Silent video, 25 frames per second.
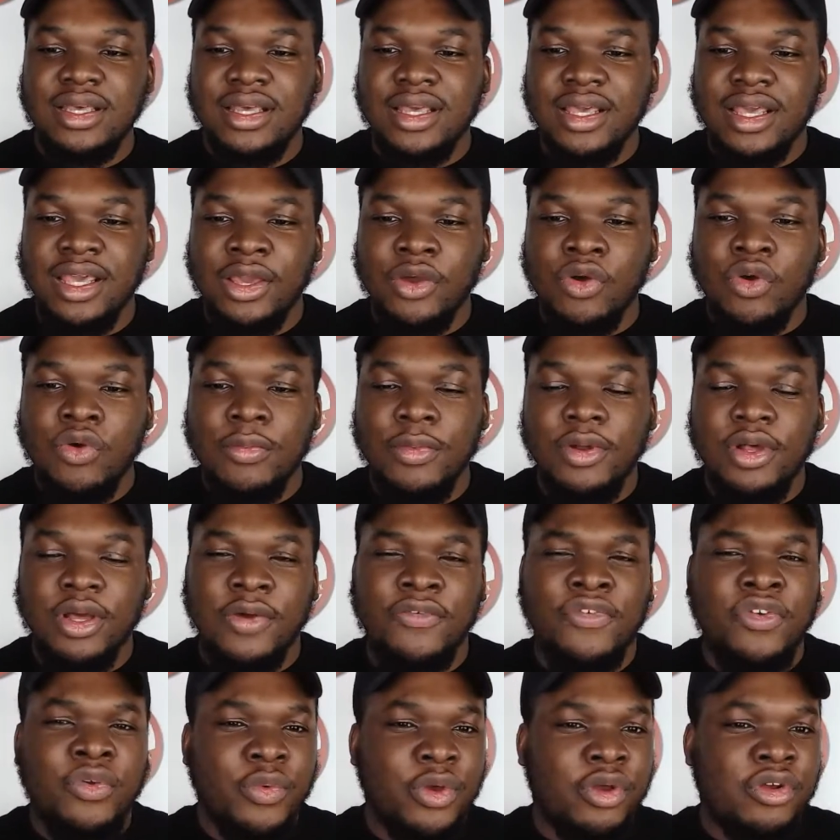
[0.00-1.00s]
I
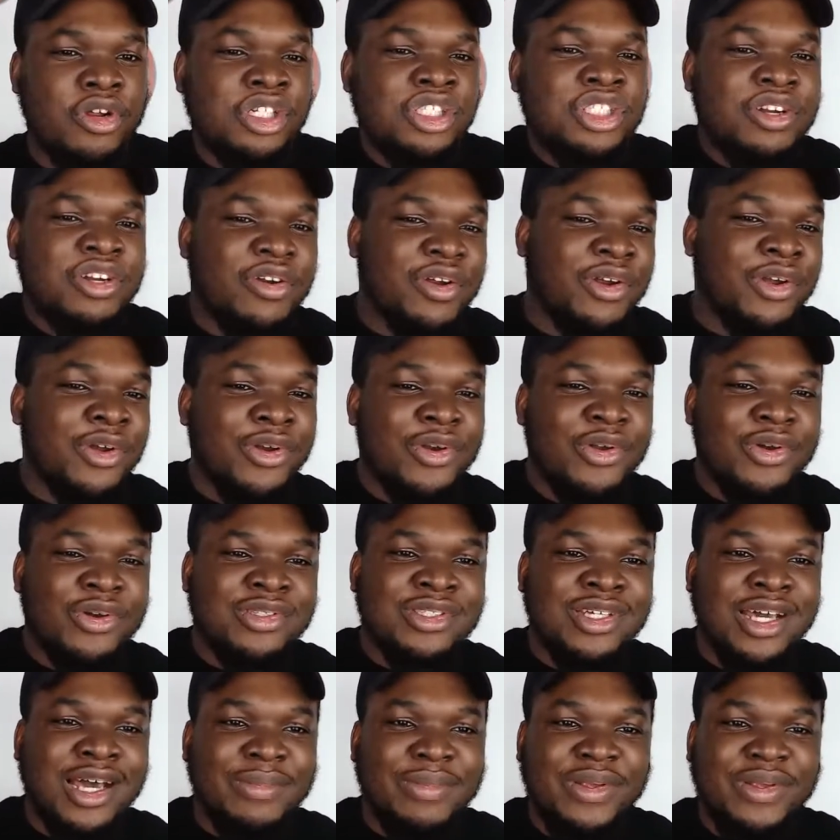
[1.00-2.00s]
think when Chris Jericho looked
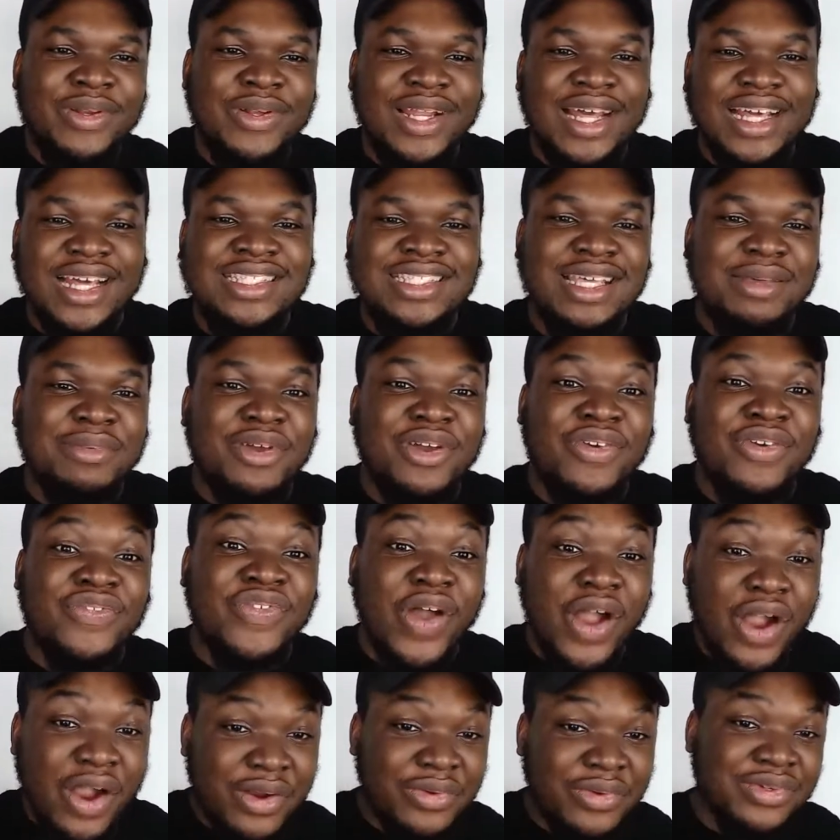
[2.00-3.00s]
up, it looked like Sammy
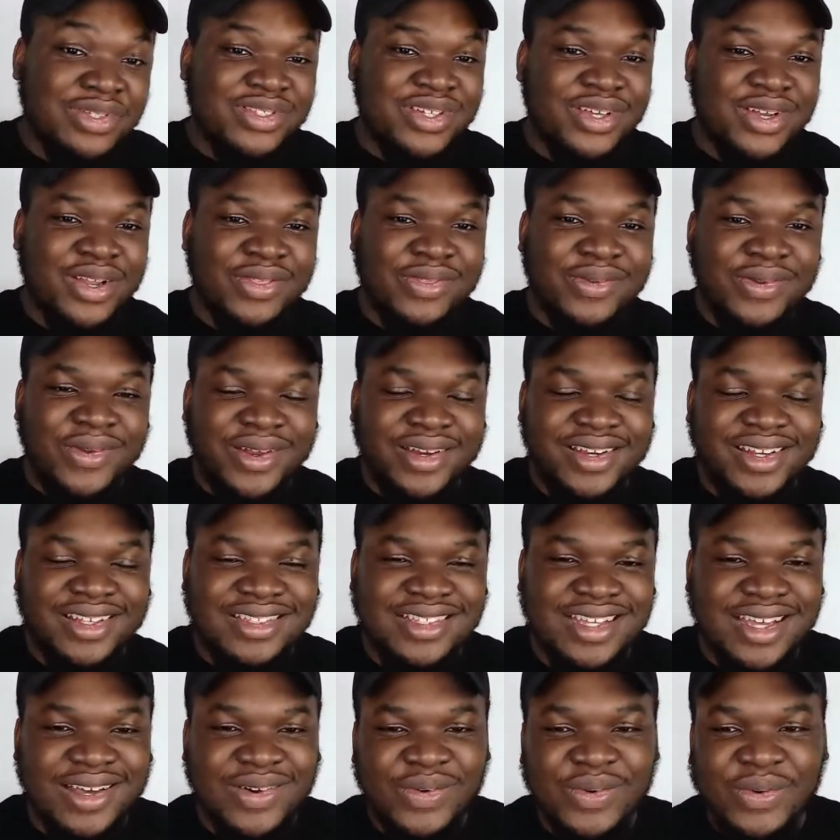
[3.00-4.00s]
Guevara was going to throw in the
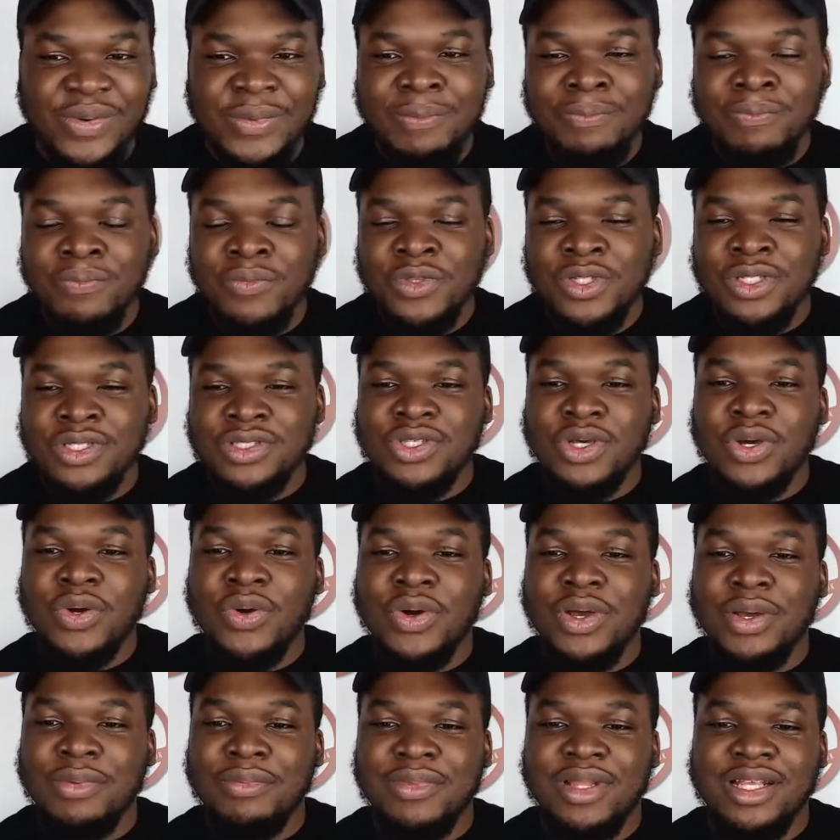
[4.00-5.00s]
towel.
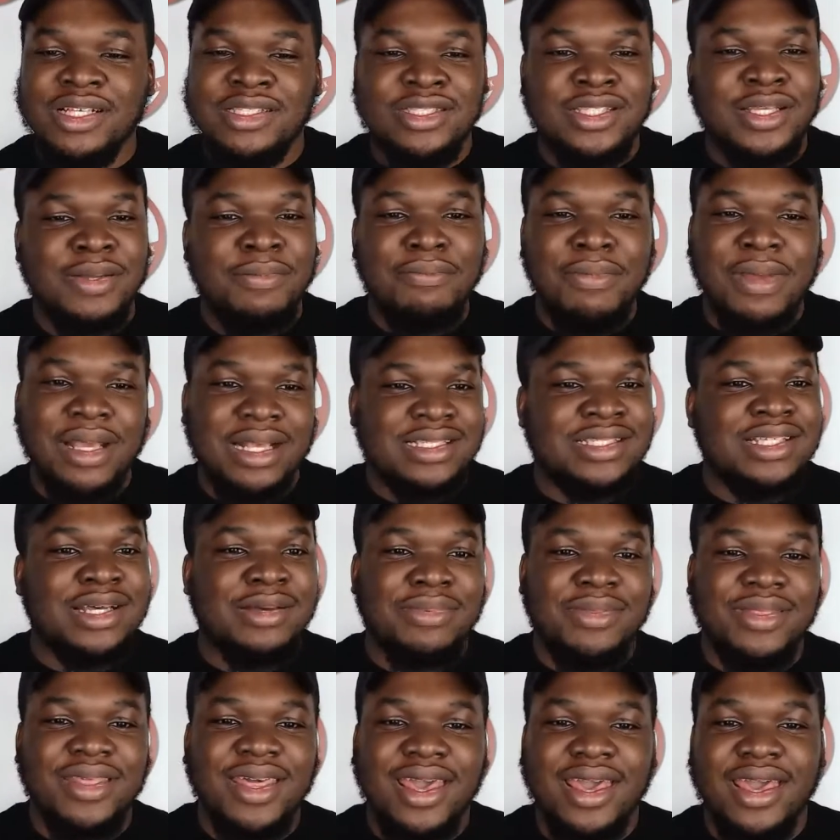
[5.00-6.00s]
So there's some mix up
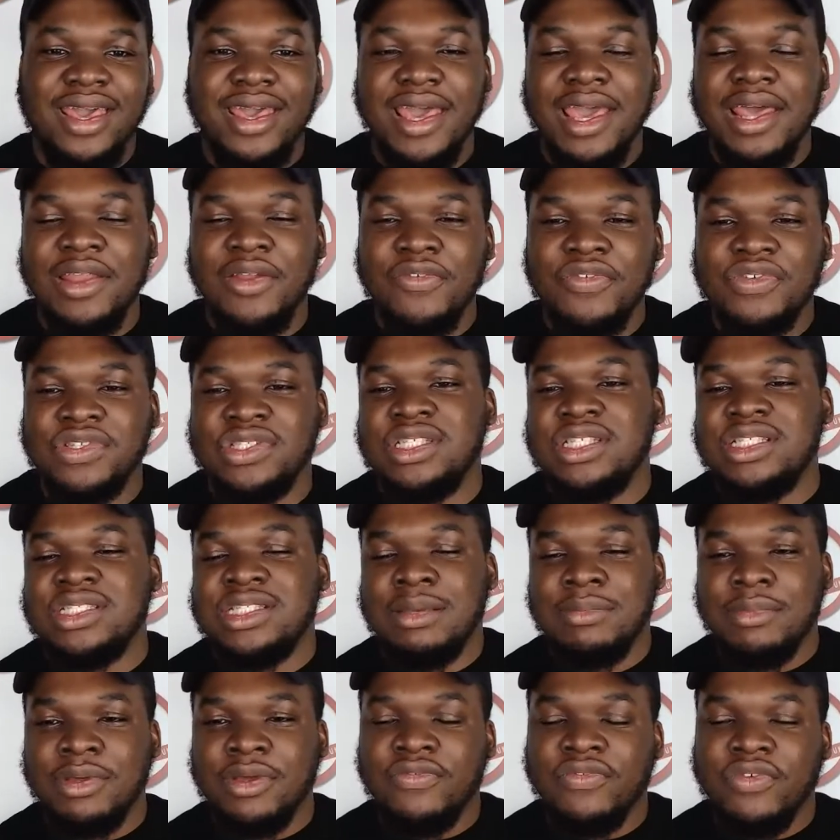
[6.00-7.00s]
there, and obviously
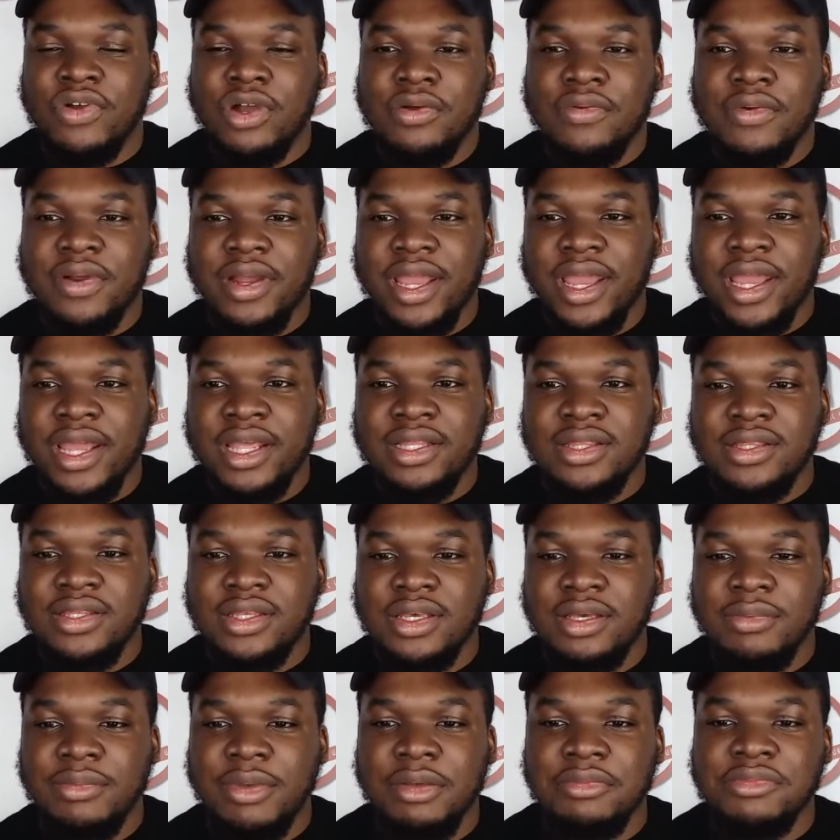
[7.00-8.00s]
Sammy Guevara and
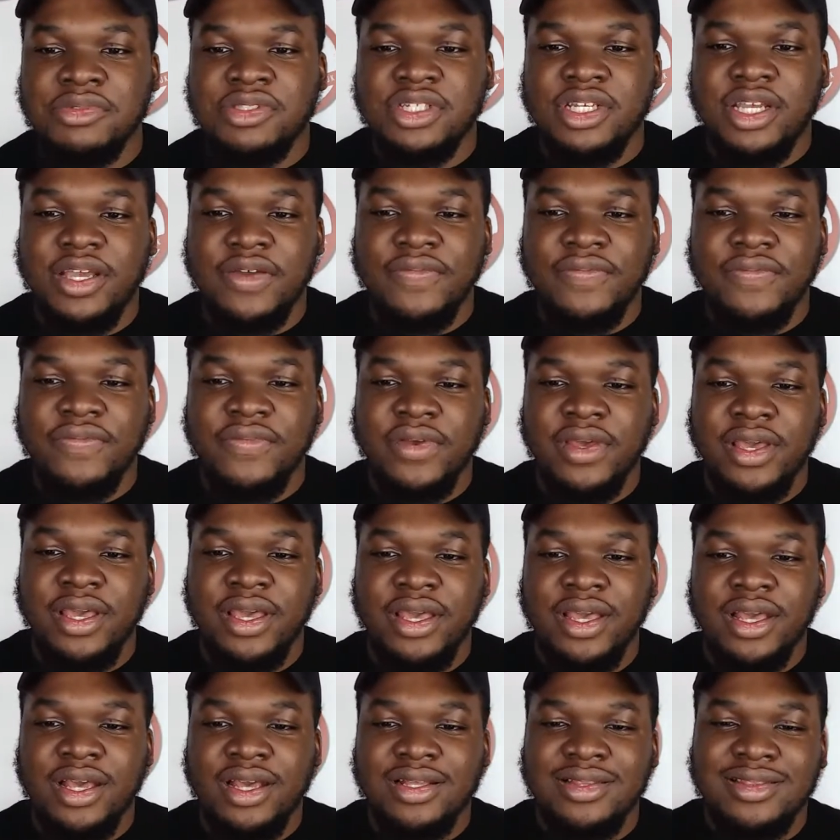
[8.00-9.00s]
MJF
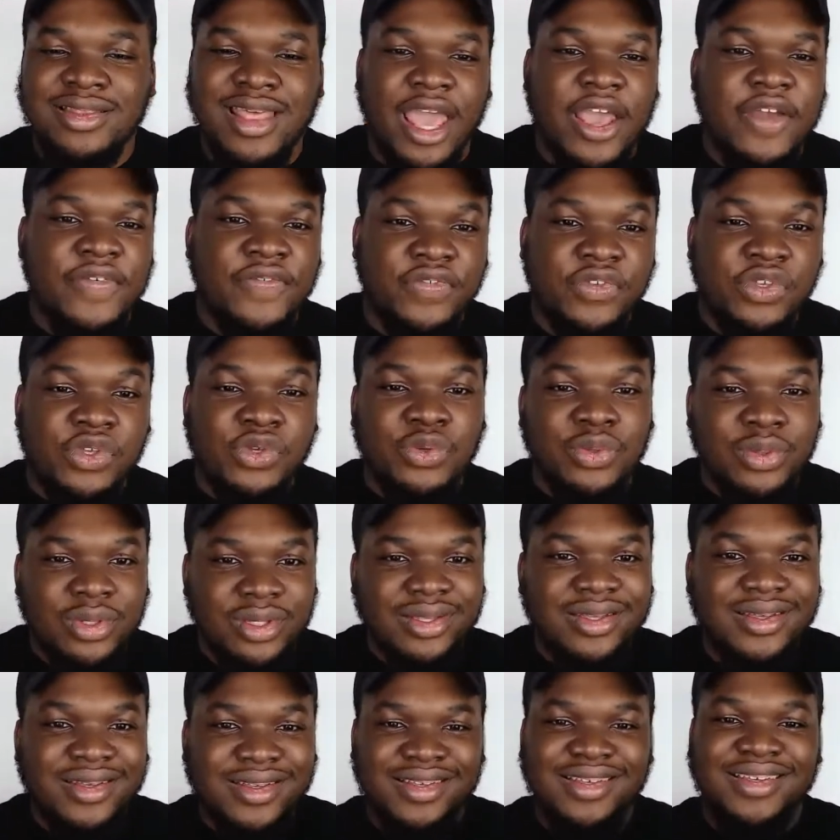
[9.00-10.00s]
their feud,
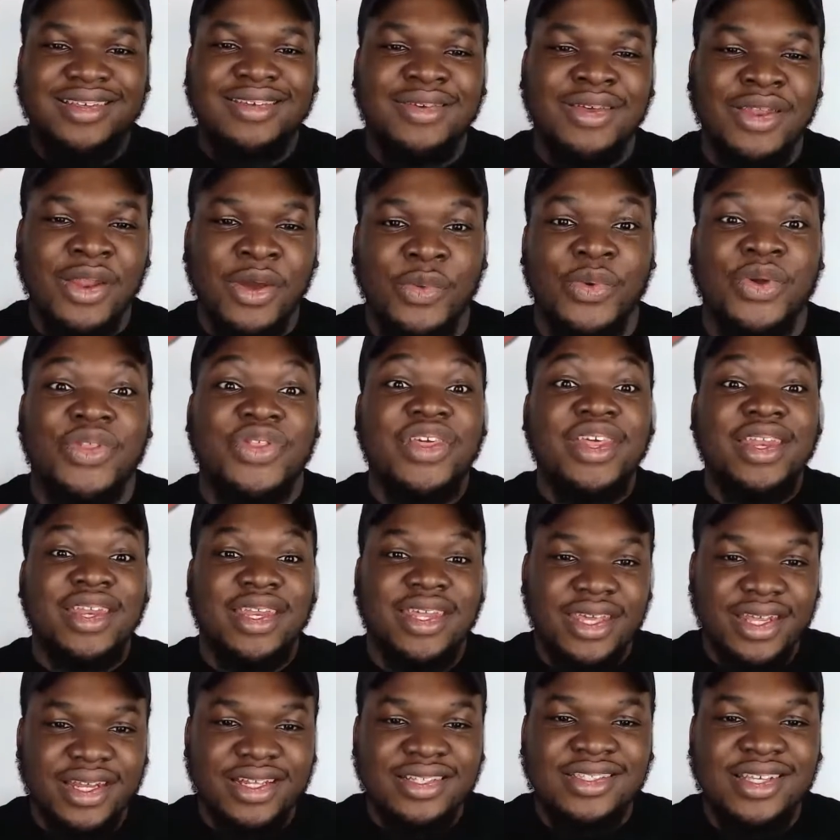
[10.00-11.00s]
within
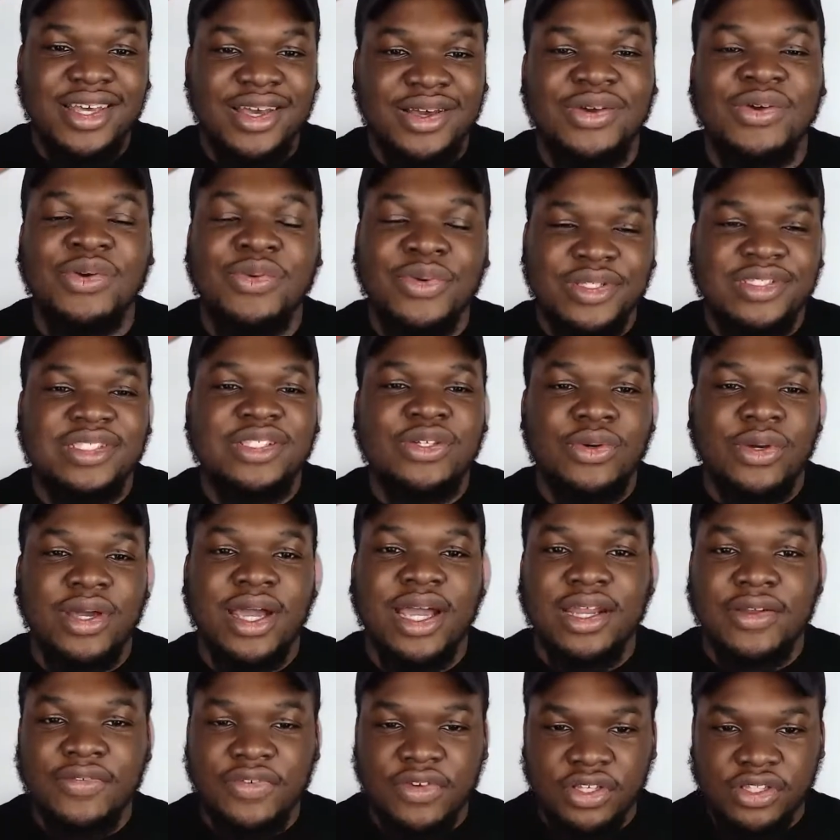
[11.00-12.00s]
the Inner Circle is still
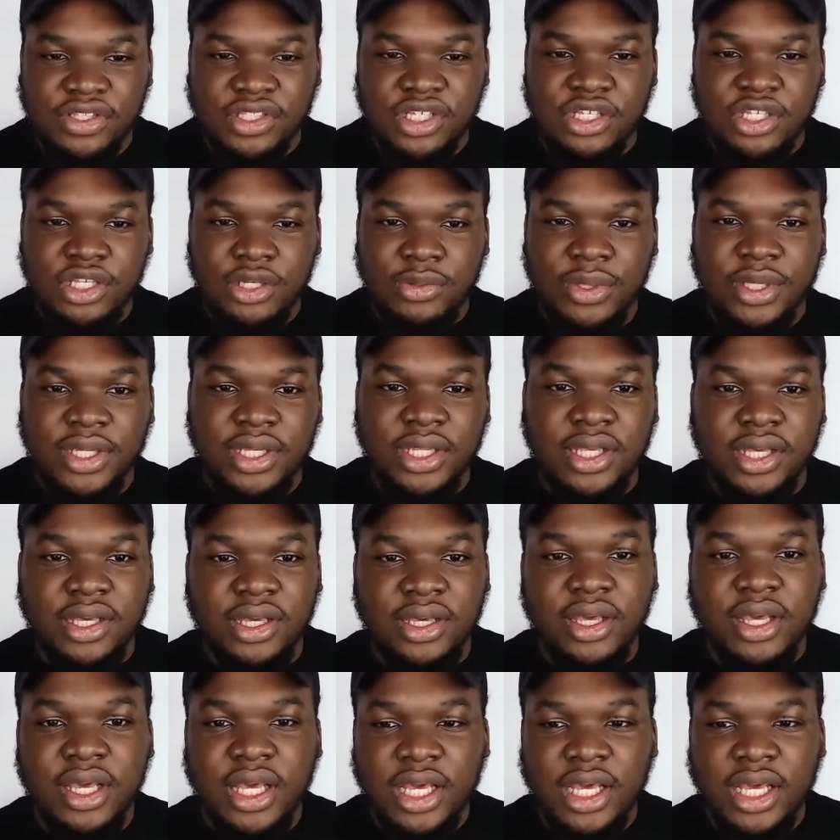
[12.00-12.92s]
kind of continuing here.